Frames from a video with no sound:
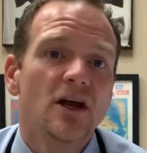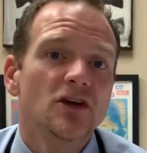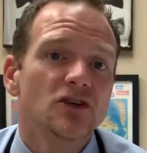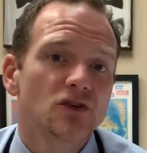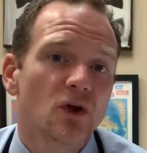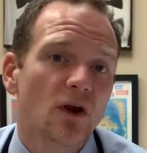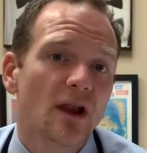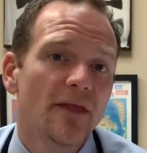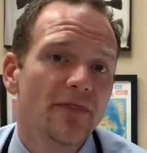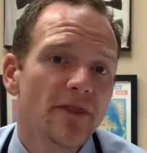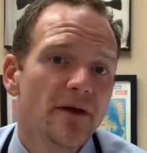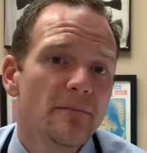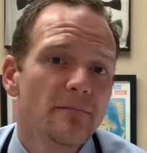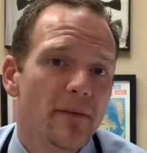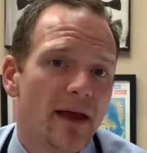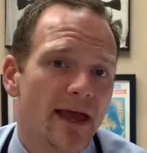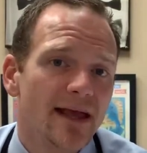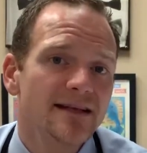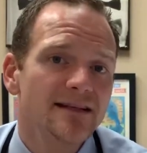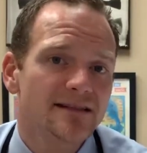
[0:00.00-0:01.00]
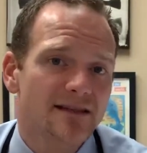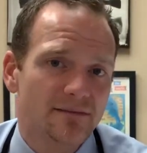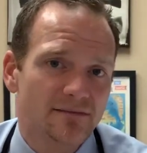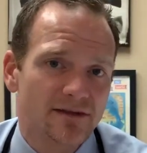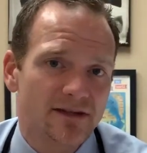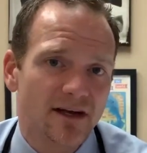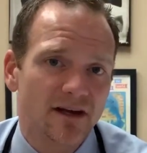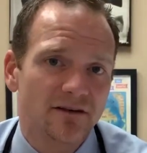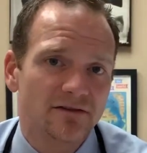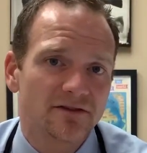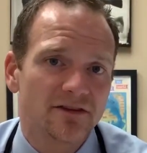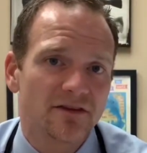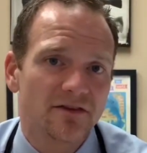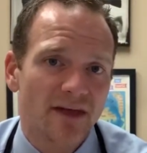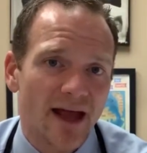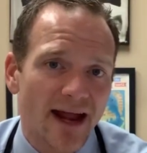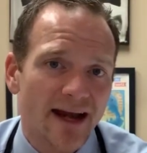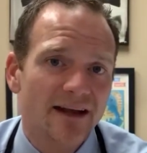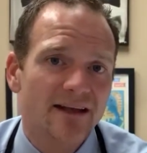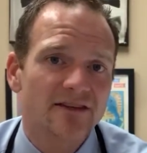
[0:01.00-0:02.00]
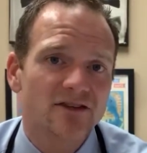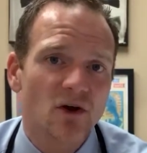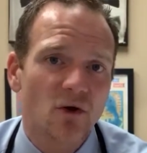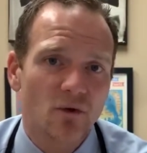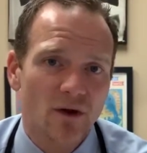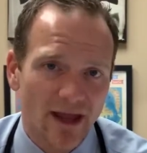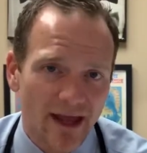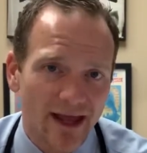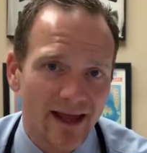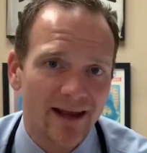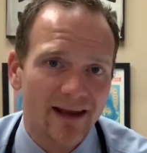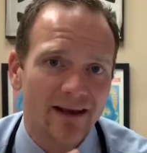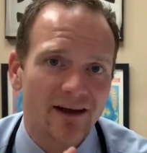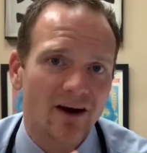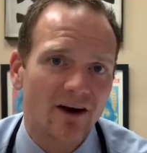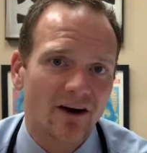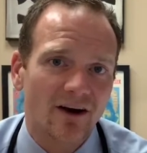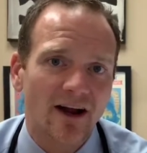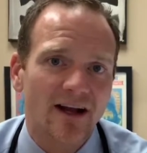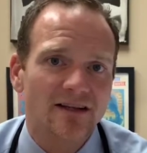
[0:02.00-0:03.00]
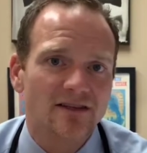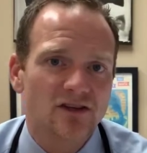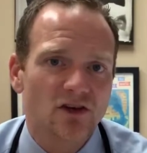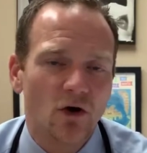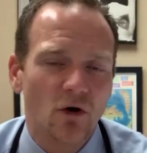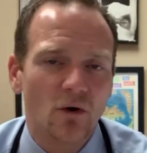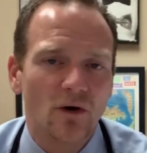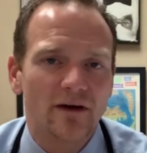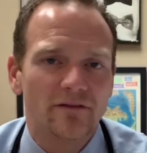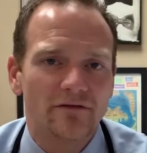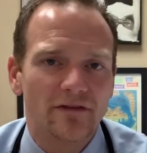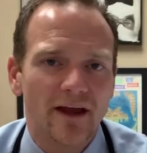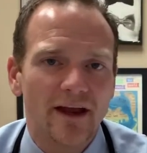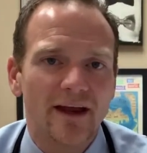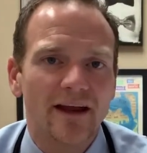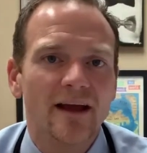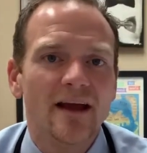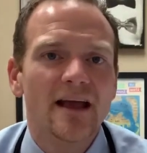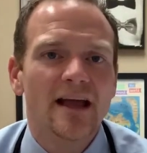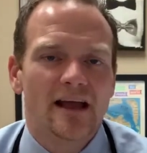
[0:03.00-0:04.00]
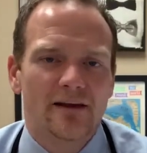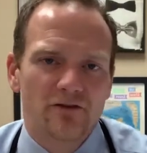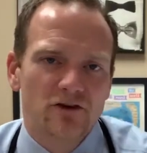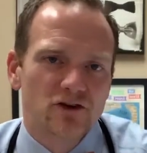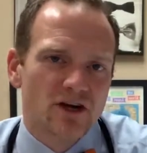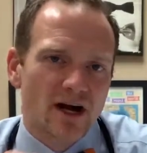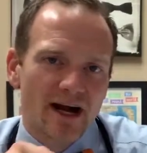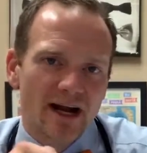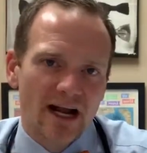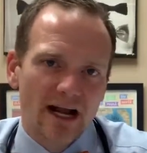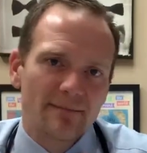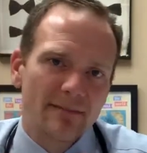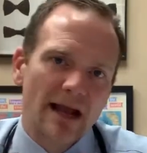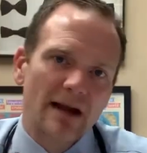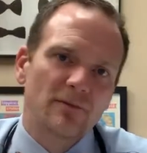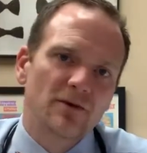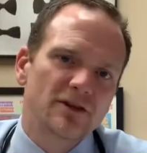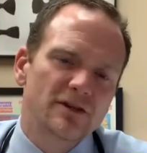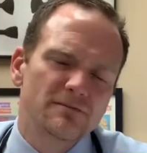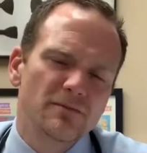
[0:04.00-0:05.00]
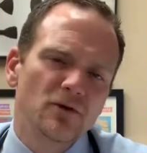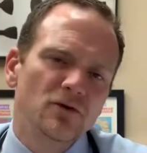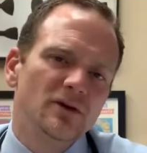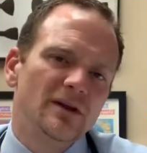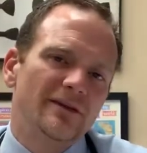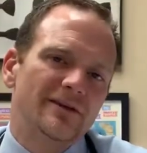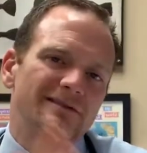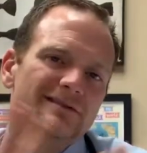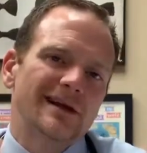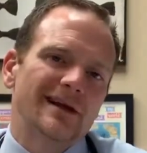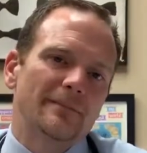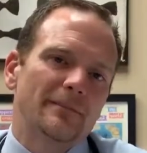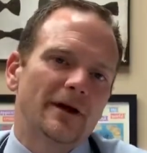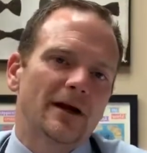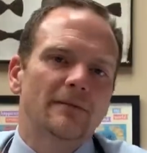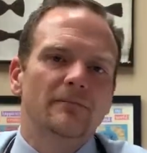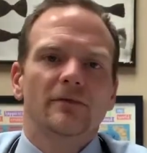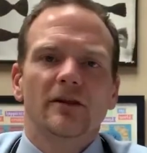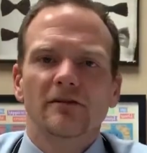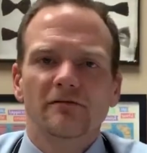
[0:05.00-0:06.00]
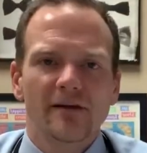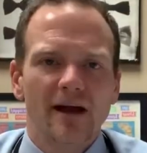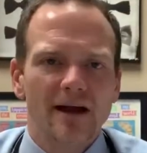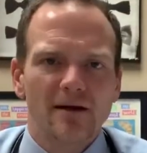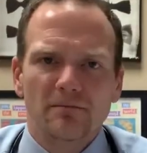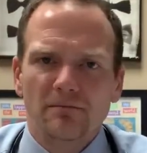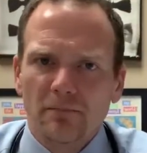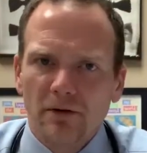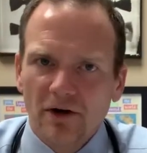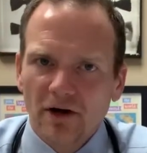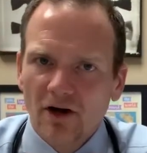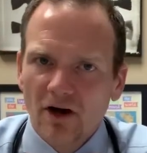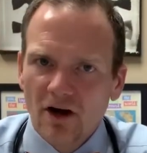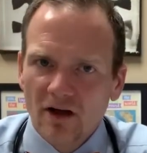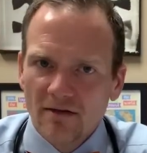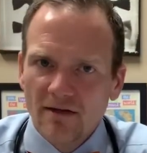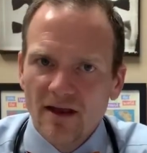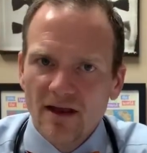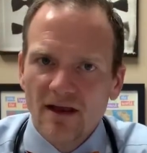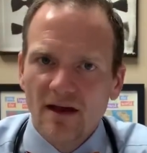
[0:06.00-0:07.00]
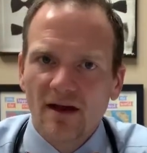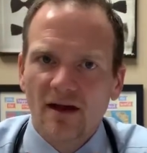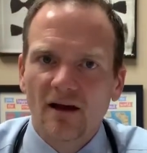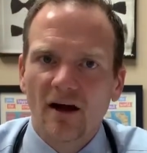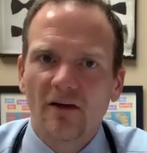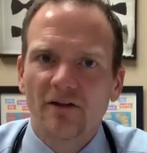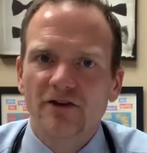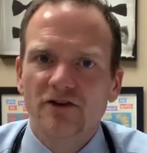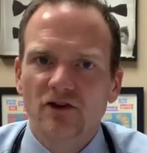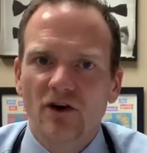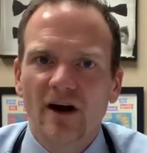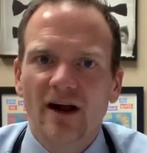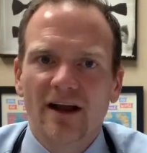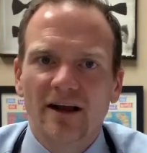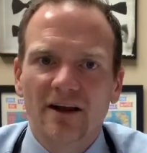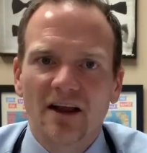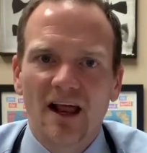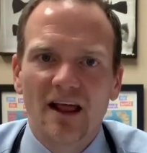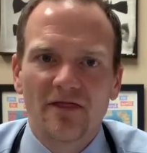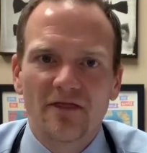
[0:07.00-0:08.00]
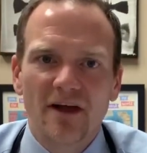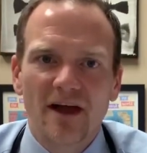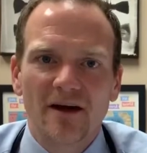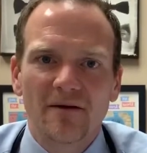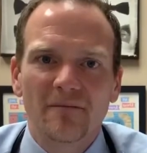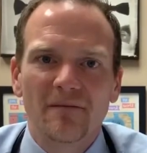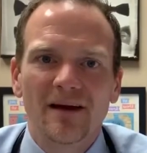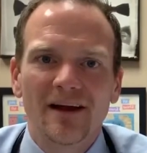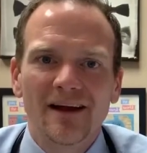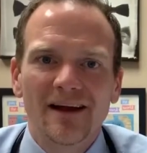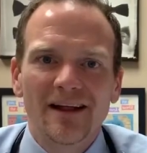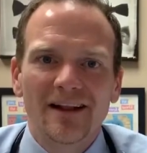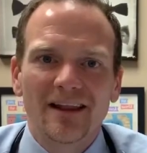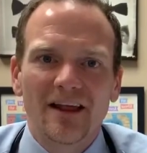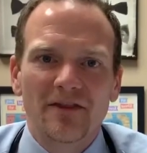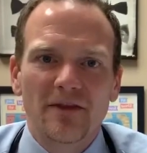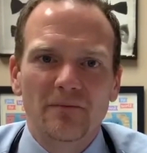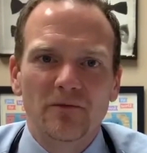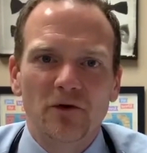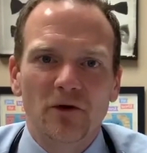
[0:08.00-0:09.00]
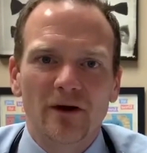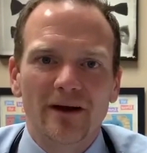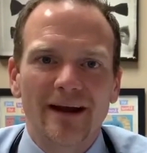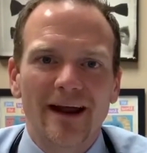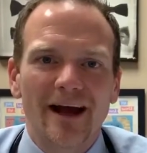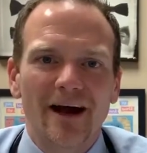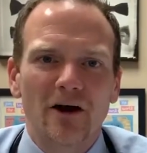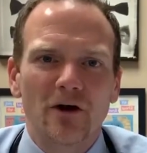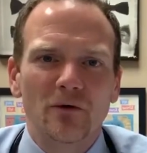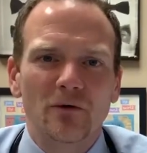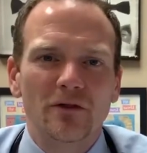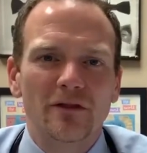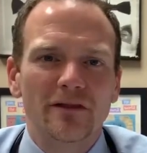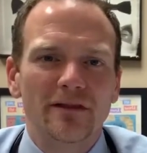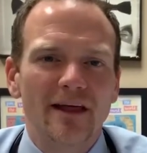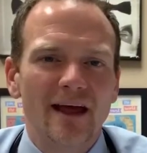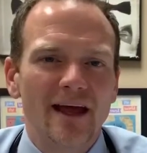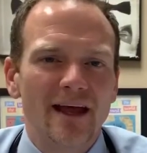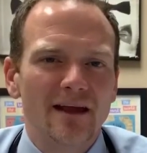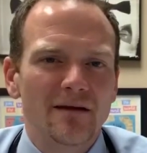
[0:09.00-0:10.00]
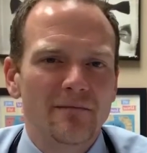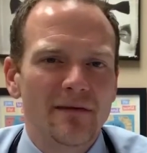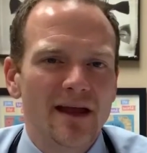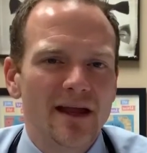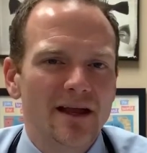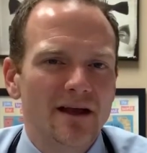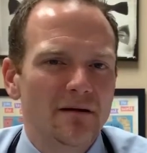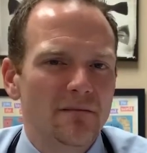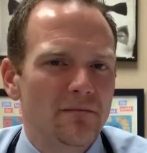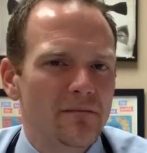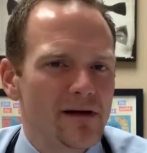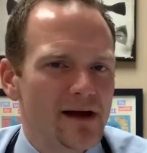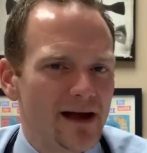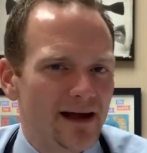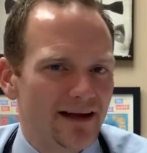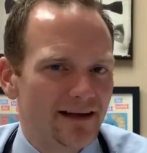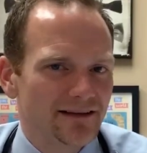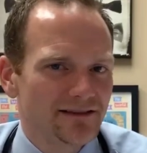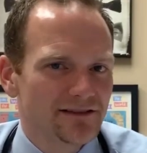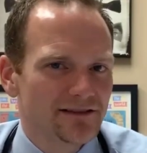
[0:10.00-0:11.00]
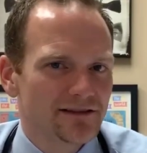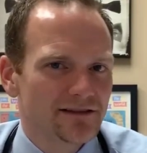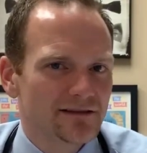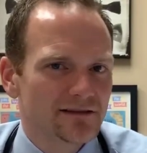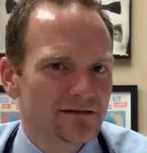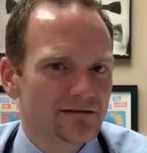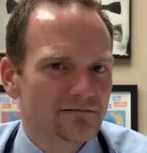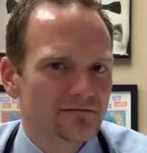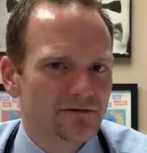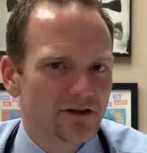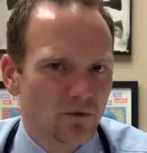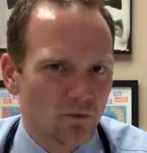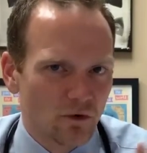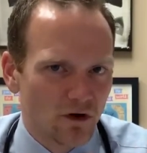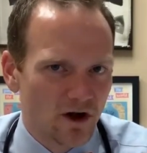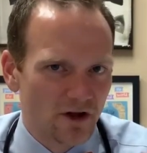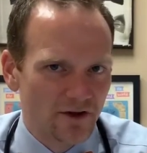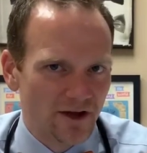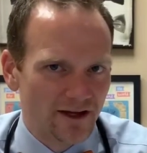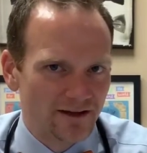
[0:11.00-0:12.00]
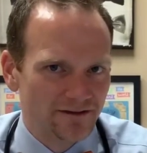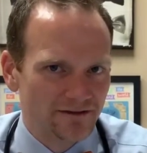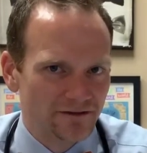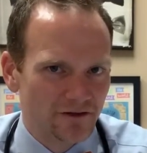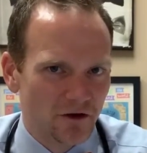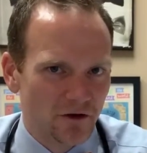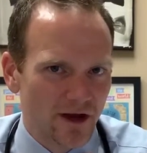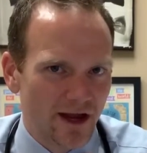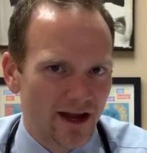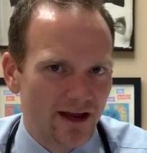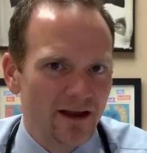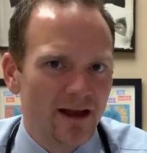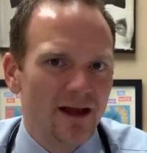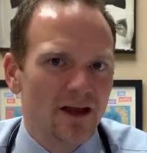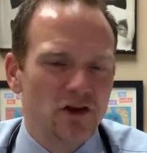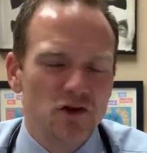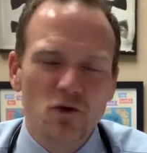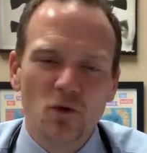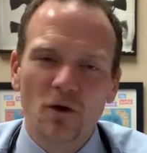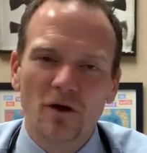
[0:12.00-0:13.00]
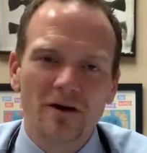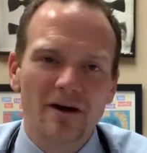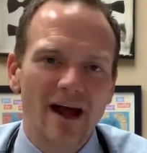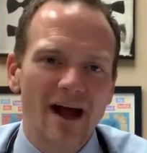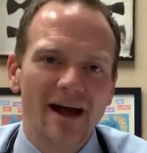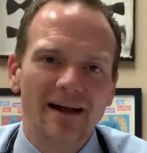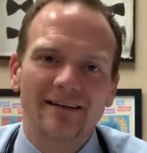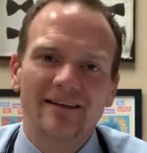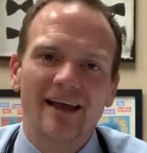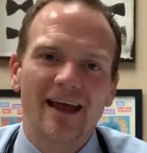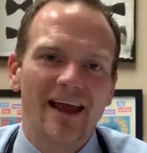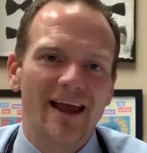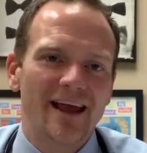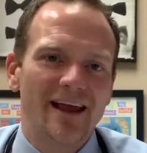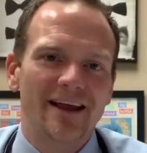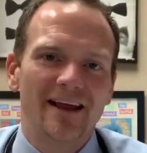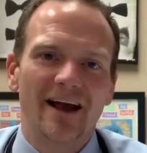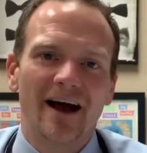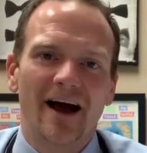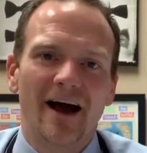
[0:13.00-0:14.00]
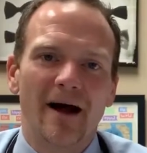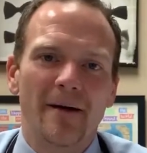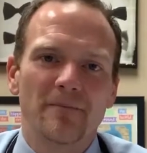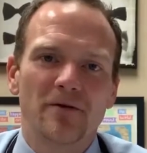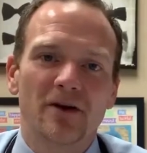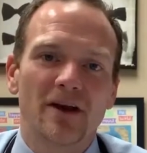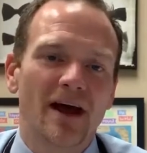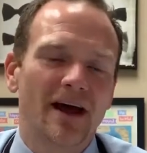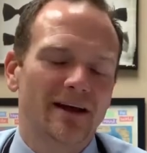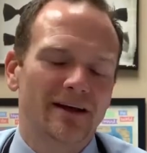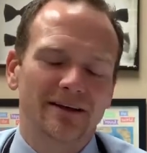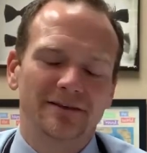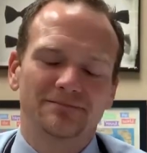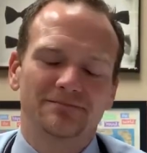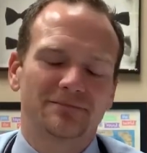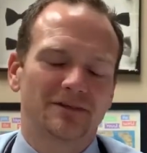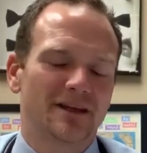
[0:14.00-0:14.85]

So let them pace themselves. That is okay, all right? So if you're trying to come at them with a spoon and they're saying, then fine, put it on the tray and let them do it. Now, they make a mess, then we're all done, okay? You are not you're not a